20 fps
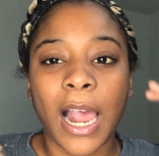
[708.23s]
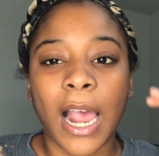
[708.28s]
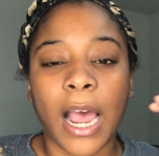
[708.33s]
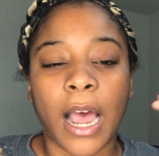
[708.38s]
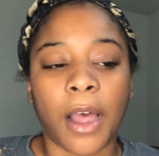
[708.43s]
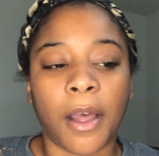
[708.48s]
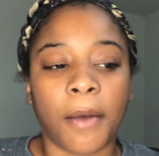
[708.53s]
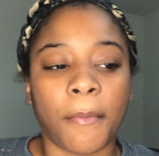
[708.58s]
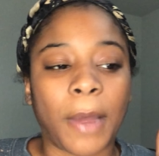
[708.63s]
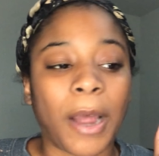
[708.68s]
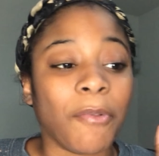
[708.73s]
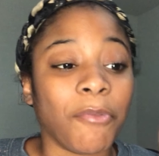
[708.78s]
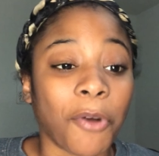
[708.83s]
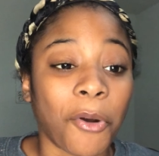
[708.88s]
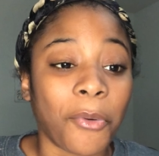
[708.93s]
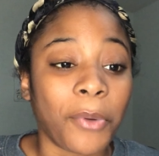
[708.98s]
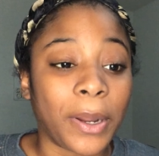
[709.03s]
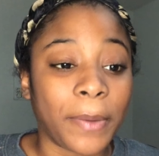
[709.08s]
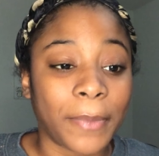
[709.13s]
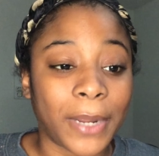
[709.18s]
I
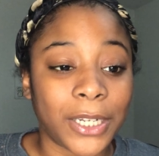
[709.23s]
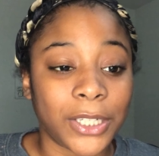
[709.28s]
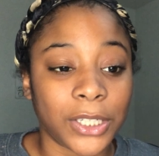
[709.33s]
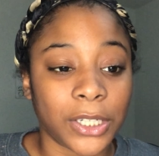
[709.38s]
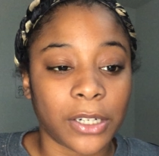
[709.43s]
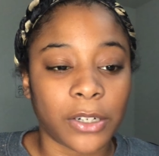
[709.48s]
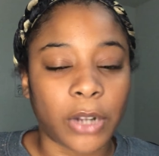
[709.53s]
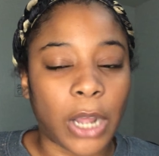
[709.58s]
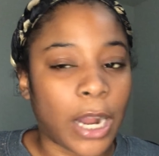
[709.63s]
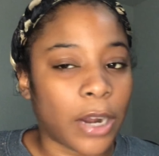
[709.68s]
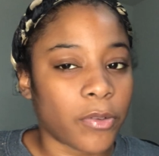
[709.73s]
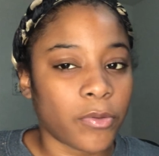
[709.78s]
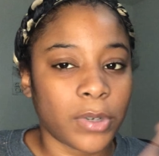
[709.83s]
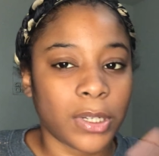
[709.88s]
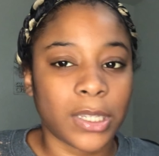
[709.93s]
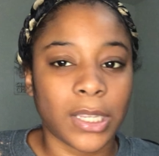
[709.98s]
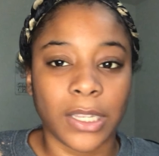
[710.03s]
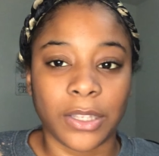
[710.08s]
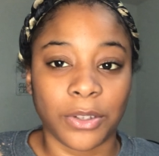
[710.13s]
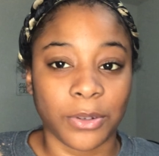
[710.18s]
wrote in my journal, I don't want to
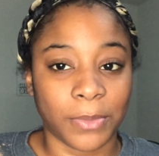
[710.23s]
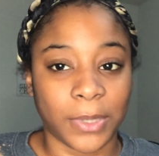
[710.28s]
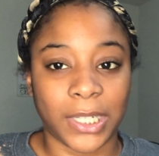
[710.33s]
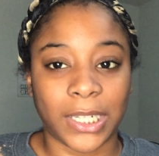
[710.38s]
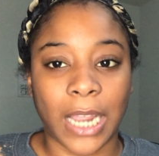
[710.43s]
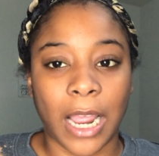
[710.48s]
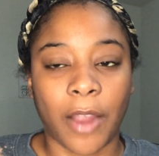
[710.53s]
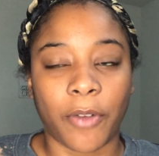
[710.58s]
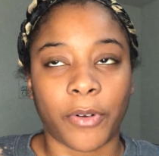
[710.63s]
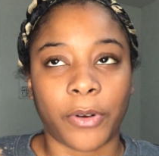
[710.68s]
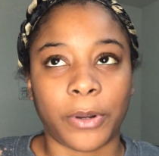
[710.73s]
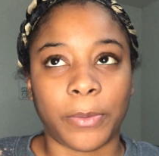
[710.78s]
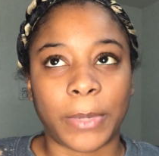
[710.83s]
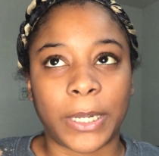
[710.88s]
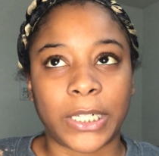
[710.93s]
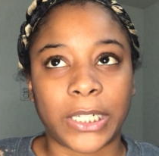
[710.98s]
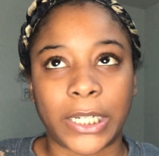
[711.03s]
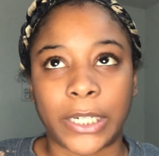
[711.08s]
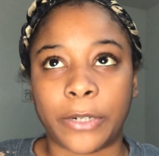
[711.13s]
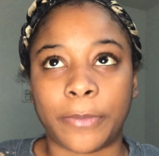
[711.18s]
say too much that I wrote in
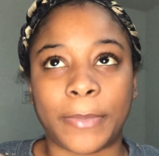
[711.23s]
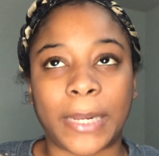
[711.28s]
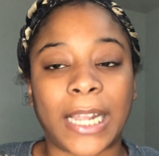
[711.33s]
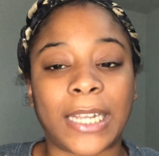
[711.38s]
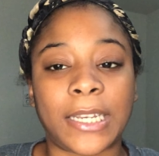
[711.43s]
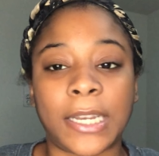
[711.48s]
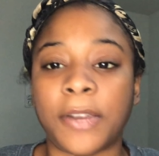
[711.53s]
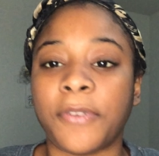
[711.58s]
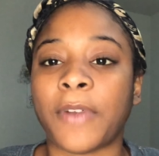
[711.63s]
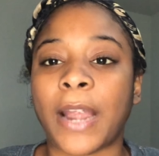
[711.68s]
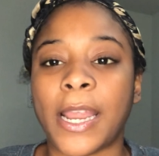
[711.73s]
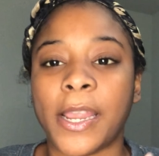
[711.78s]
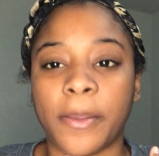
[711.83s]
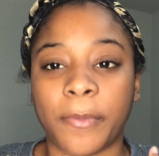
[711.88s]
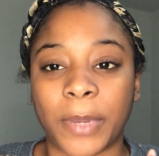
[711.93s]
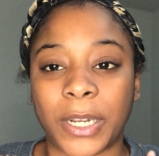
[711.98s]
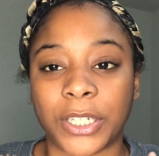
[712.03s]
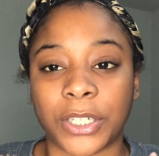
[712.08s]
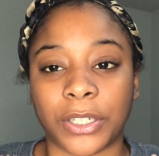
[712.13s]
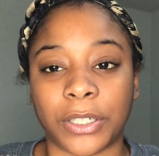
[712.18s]
my journal, but I did write in
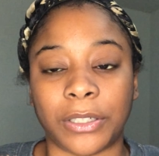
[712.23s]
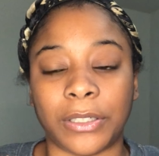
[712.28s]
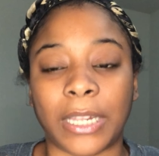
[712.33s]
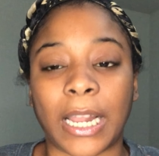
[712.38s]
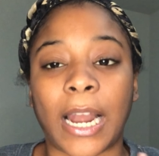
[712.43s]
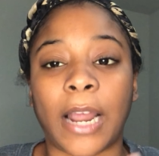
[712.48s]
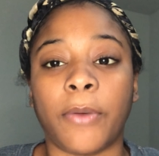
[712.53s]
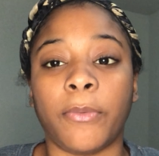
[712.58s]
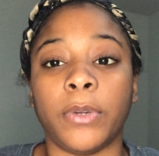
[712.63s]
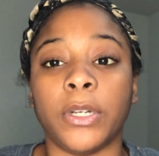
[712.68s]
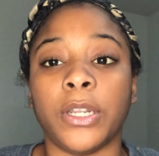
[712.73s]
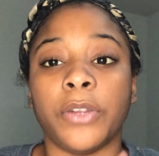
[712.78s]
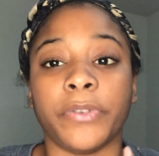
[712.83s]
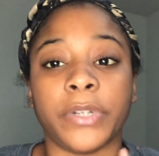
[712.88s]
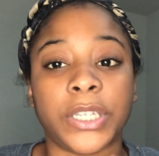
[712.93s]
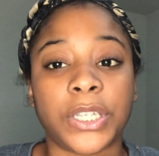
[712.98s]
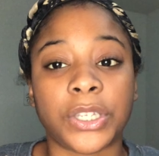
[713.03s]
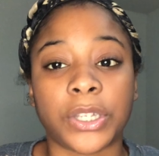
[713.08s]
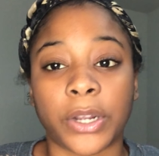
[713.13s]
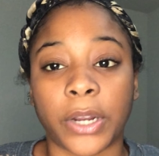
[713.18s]
my journal that I want to
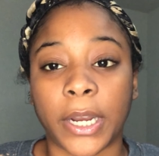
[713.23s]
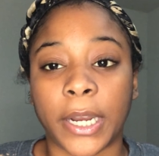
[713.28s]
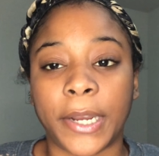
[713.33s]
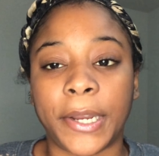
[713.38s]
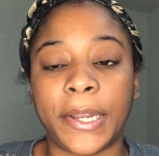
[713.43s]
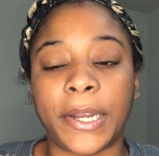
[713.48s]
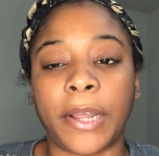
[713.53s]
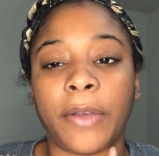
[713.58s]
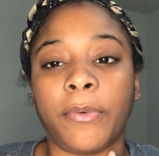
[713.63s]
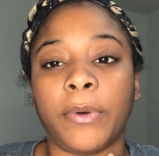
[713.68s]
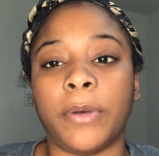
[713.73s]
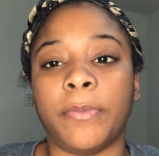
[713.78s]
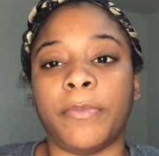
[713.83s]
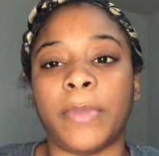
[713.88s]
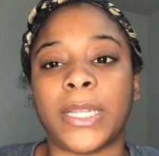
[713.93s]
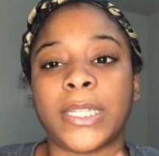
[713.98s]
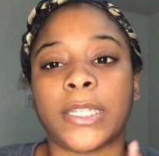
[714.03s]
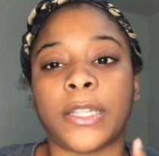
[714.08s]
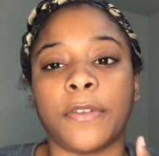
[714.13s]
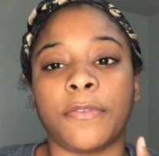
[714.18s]
restart, and I want
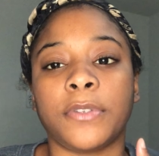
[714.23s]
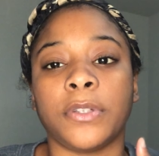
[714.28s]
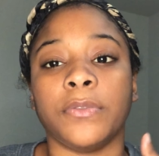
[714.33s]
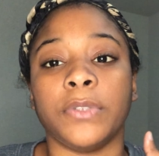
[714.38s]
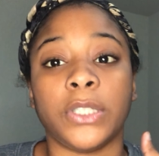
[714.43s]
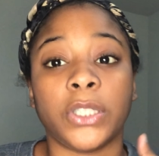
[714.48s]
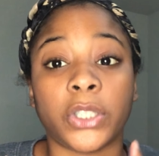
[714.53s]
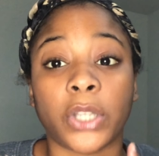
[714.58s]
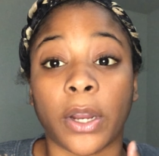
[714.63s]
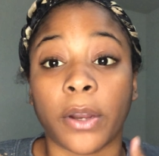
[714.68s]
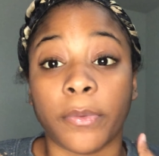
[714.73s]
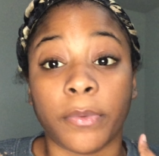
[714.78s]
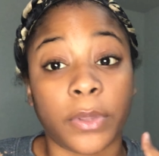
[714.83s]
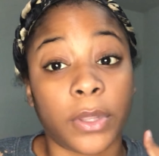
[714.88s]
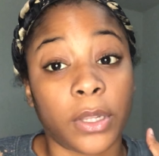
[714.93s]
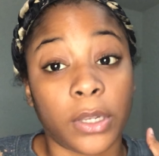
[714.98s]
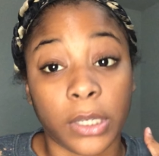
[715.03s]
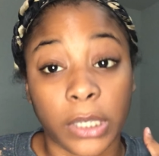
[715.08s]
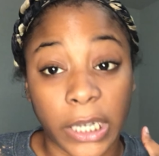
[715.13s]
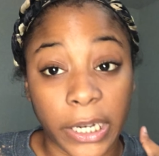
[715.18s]
myself to restart
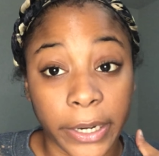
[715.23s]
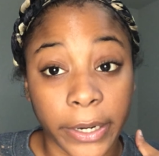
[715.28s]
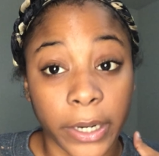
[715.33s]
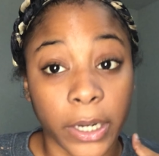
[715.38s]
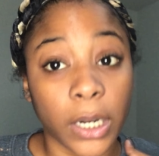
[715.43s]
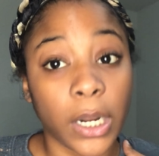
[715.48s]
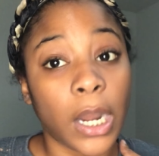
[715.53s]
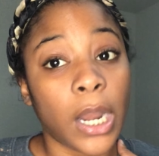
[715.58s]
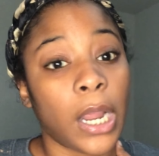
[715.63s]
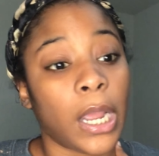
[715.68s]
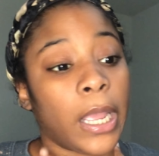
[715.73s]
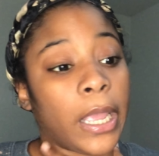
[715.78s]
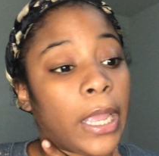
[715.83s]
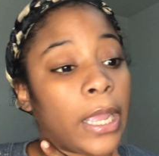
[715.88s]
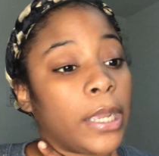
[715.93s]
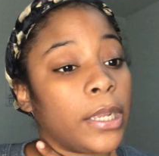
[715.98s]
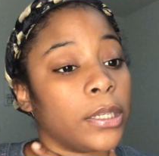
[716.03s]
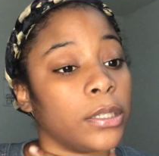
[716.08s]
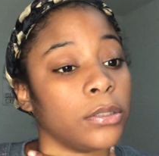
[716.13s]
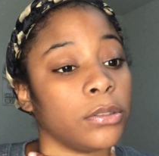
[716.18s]
within the year
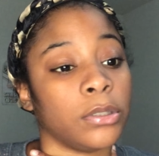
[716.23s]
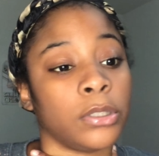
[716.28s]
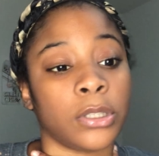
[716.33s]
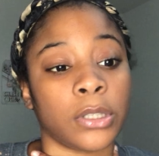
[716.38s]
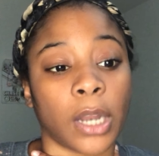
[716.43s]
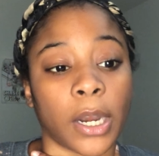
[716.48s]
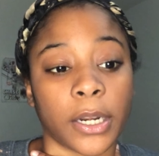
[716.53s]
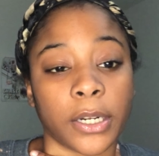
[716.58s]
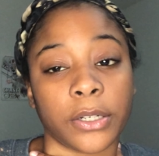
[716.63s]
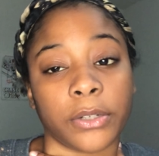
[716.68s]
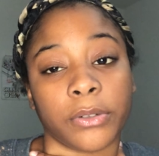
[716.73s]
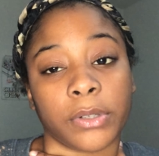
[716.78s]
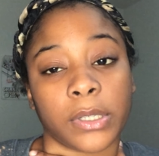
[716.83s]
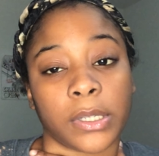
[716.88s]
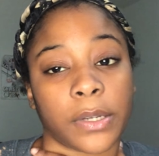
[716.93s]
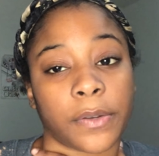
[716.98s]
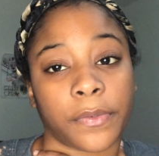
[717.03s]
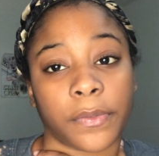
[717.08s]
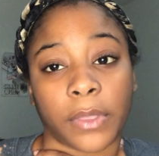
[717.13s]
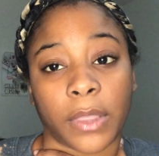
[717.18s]
and start doing
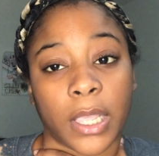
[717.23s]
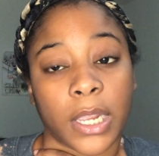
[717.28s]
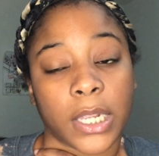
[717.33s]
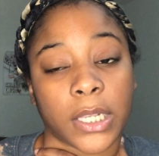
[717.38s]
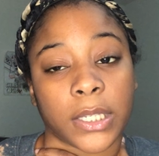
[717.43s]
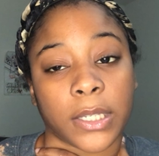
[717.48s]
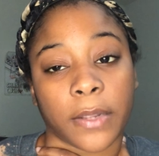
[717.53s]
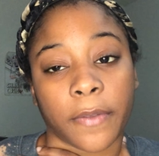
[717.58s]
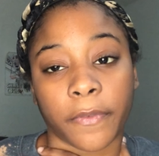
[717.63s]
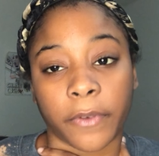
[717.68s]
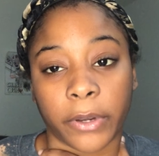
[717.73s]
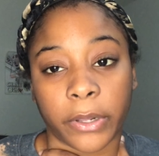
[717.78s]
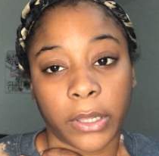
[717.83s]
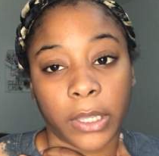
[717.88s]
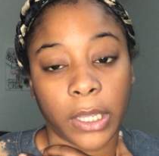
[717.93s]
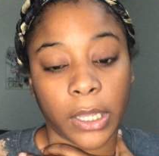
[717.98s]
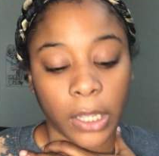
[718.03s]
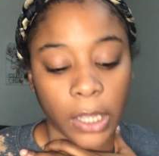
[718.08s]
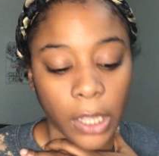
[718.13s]
things differently.